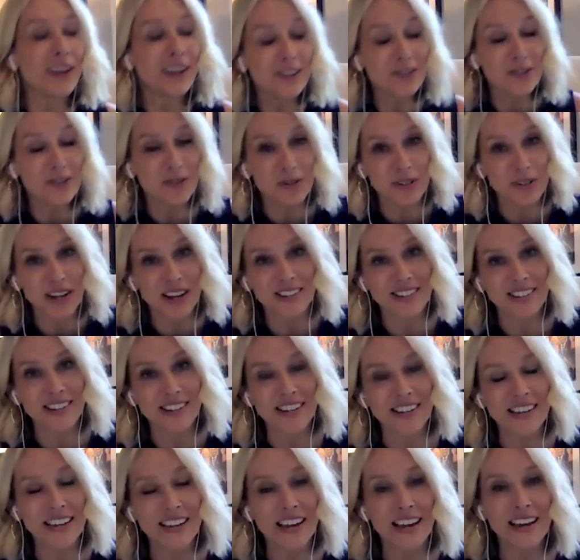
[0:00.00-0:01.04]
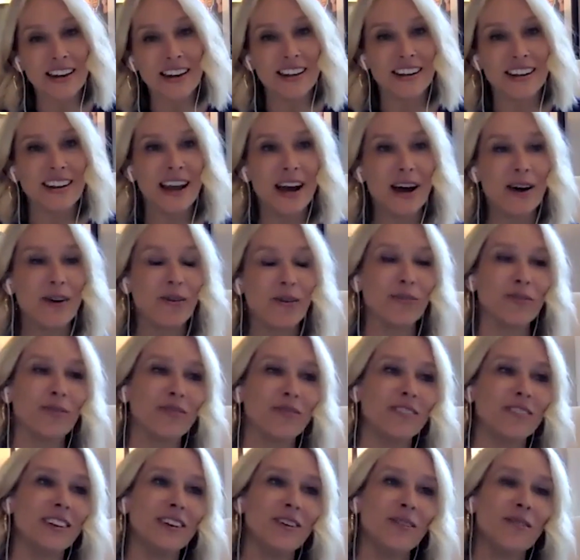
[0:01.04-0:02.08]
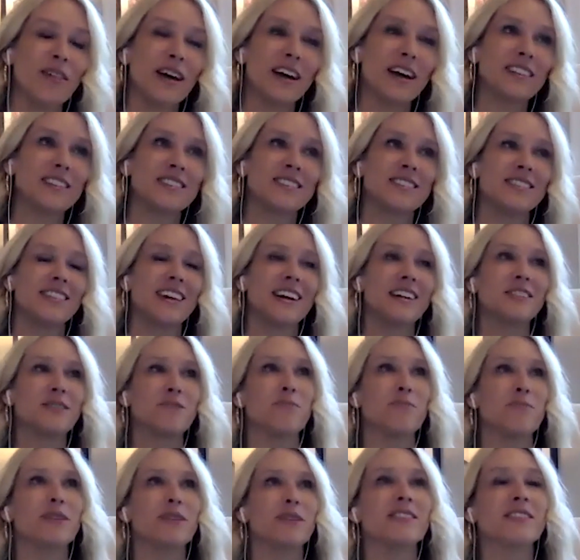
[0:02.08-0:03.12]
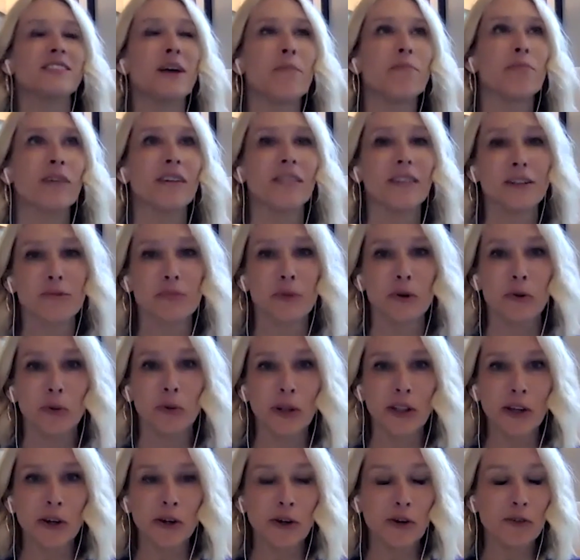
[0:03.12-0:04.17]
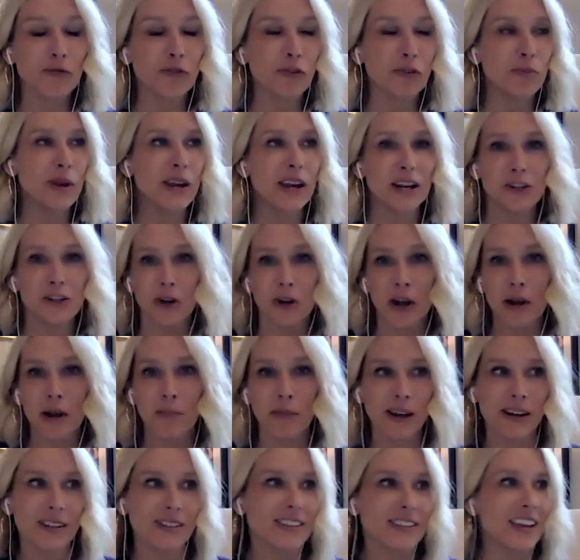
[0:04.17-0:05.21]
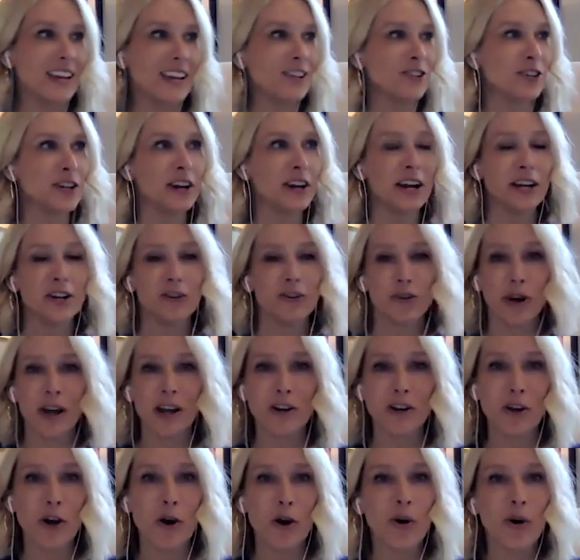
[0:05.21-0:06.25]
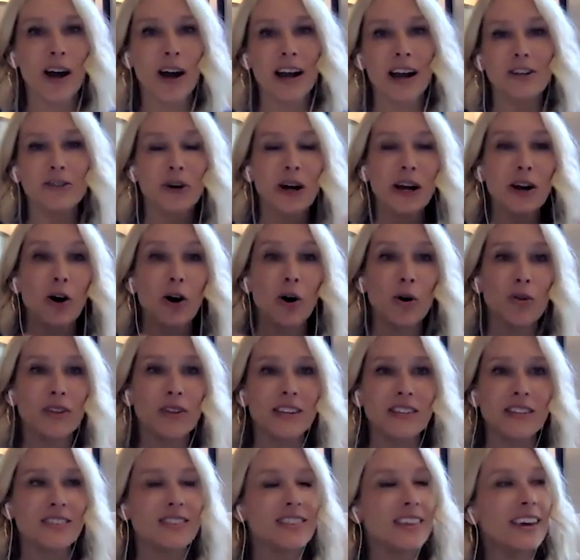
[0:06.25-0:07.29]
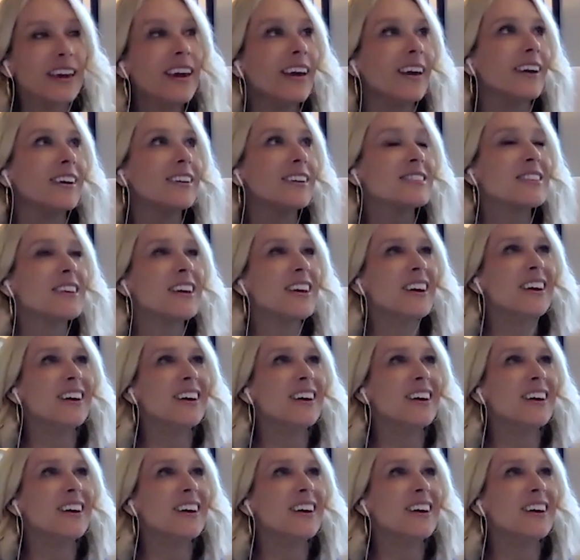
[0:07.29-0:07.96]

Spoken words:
exercising again, and now that's been something that's been really good for me. I tried meditation, I tried yoga, I tried all these things.